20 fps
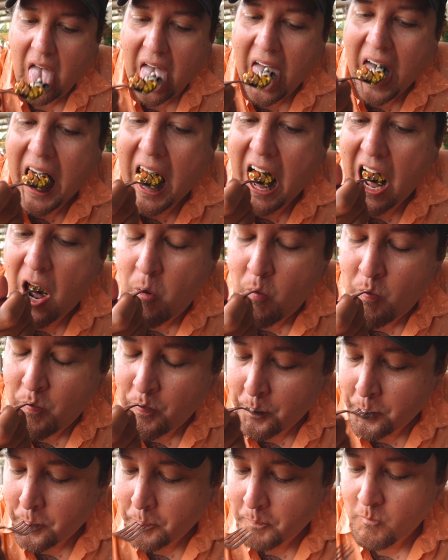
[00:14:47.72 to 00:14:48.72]
bacon
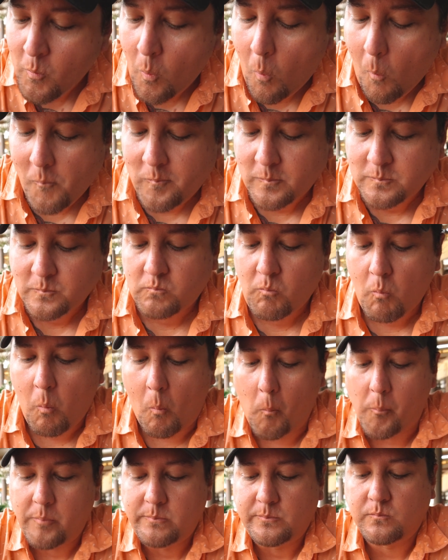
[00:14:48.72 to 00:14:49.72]
and a creamy
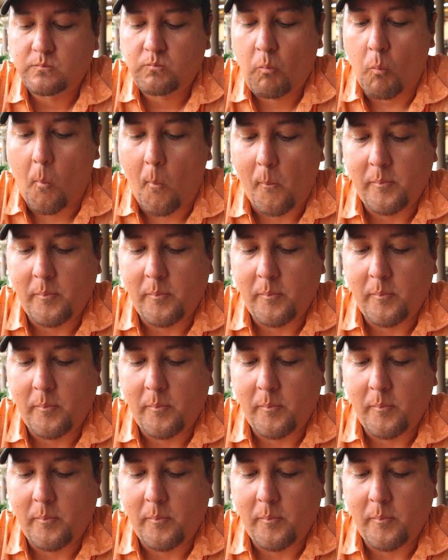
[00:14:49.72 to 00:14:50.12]
sriracha sauce.